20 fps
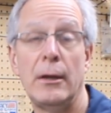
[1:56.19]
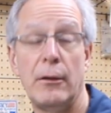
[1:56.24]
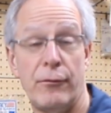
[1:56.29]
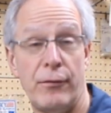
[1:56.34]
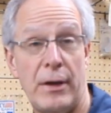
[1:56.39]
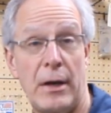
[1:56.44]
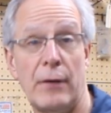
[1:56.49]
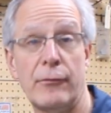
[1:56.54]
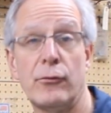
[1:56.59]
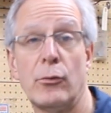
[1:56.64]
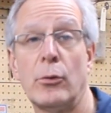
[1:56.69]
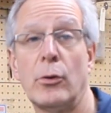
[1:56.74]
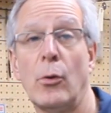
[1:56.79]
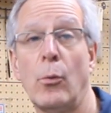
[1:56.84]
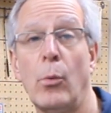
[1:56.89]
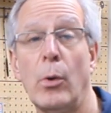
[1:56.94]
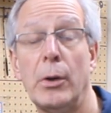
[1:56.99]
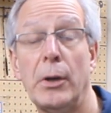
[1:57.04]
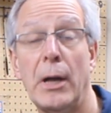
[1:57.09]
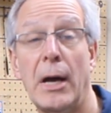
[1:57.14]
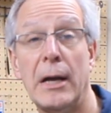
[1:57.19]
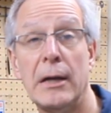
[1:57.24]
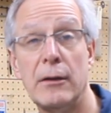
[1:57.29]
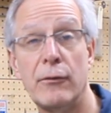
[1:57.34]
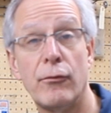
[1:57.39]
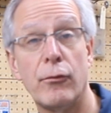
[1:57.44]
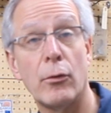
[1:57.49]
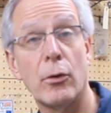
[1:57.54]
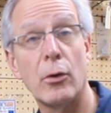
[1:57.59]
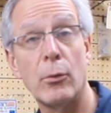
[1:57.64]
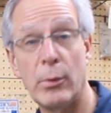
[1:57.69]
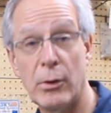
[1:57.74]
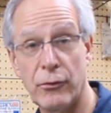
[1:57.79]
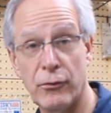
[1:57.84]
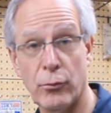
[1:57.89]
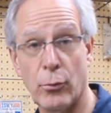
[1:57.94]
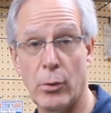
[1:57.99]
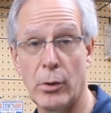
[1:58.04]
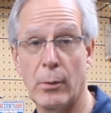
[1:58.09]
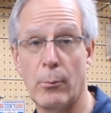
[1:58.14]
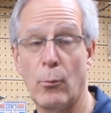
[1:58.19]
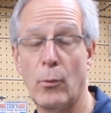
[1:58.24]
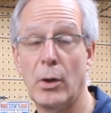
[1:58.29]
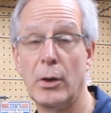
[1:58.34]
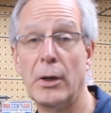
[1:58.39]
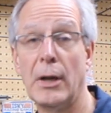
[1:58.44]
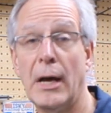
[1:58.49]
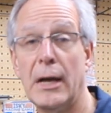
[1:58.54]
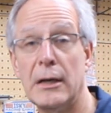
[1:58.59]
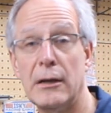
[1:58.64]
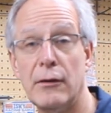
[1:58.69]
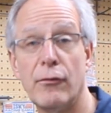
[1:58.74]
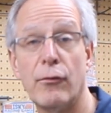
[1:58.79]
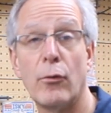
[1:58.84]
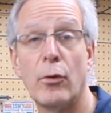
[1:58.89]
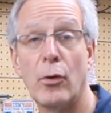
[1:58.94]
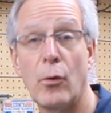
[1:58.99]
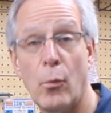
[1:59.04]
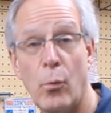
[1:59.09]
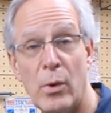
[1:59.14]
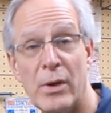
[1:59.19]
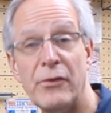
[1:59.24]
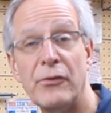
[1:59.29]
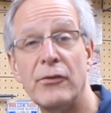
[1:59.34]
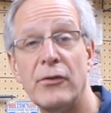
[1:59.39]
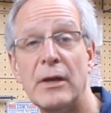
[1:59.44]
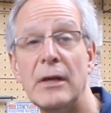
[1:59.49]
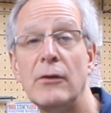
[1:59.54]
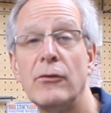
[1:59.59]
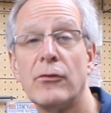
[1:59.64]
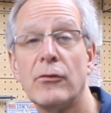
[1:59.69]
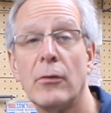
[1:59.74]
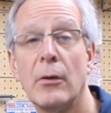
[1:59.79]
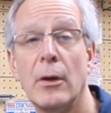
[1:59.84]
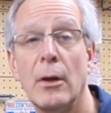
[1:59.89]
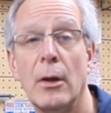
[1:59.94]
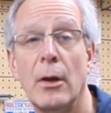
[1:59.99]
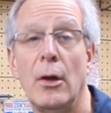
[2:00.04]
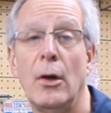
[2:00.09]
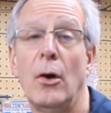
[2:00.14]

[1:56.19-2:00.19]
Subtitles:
If you have to run a 194, we sort them 194 with seats,